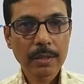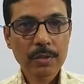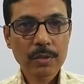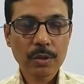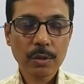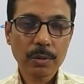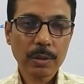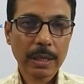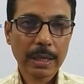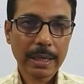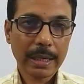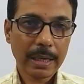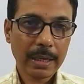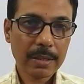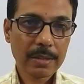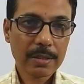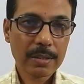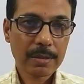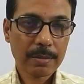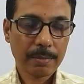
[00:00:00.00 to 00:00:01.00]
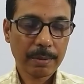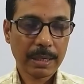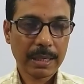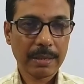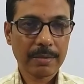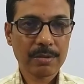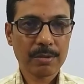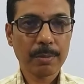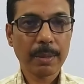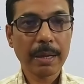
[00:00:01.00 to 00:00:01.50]
so the guest
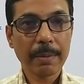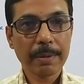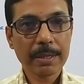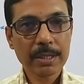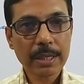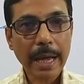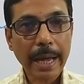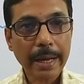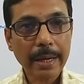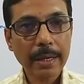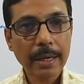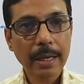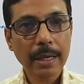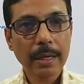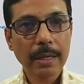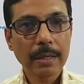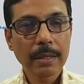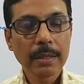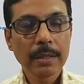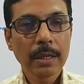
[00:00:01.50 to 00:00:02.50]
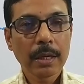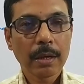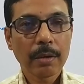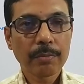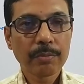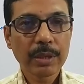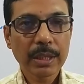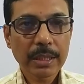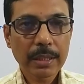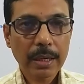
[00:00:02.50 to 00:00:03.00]
becomes very much angry
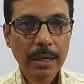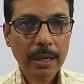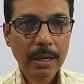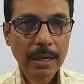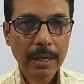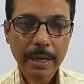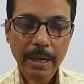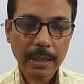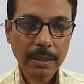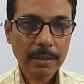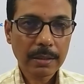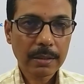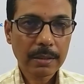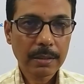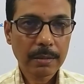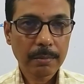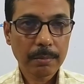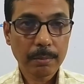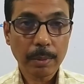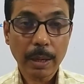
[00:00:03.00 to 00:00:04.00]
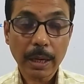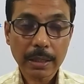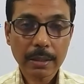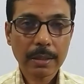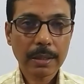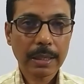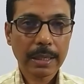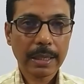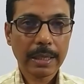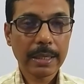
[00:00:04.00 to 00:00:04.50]
with the cat,
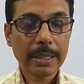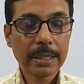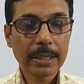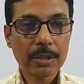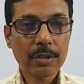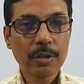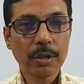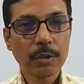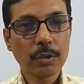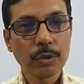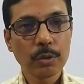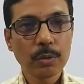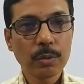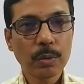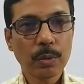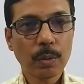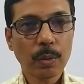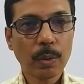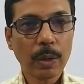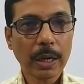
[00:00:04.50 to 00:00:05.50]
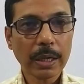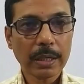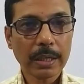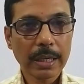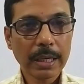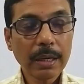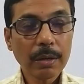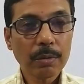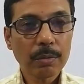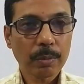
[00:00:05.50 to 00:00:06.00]
but he did not do what
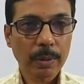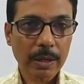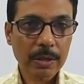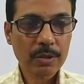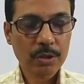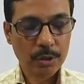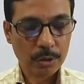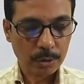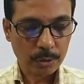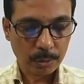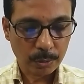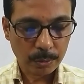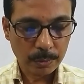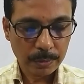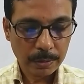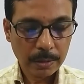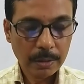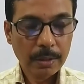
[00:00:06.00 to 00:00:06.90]
he wants to do